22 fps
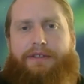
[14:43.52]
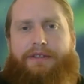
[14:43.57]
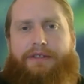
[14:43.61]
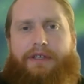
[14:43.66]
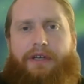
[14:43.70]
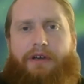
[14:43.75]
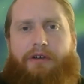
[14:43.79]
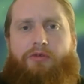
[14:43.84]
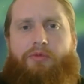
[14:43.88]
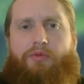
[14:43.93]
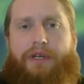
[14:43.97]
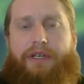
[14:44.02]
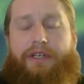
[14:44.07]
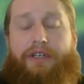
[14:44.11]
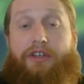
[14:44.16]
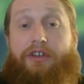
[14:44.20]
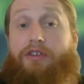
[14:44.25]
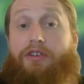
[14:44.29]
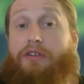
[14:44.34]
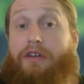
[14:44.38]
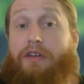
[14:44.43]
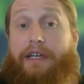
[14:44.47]
So when
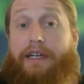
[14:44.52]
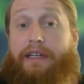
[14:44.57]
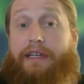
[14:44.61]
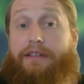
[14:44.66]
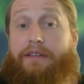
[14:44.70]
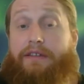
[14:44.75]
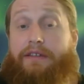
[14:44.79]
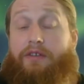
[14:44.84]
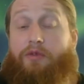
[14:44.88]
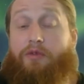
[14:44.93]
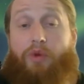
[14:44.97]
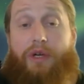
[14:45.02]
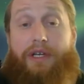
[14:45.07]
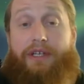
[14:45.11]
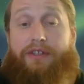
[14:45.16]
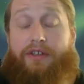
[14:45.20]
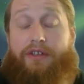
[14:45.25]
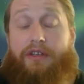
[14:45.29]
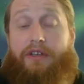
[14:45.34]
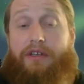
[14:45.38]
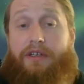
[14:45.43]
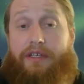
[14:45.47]
you're in the
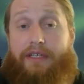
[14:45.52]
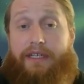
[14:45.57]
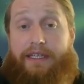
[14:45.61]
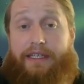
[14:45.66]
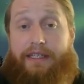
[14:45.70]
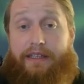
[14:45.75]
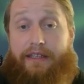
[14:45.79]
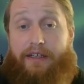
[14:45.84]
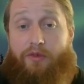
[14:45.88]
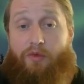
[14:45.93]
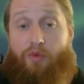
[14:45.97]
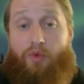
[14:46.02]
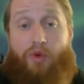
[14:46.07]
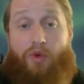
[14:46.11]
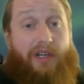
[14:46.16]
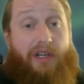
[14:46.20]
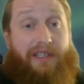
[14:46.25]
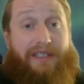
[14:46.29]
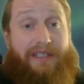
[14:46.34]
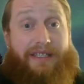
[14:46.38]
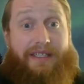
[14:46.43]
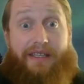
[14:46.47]
winter in the
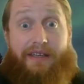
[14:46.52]
woods,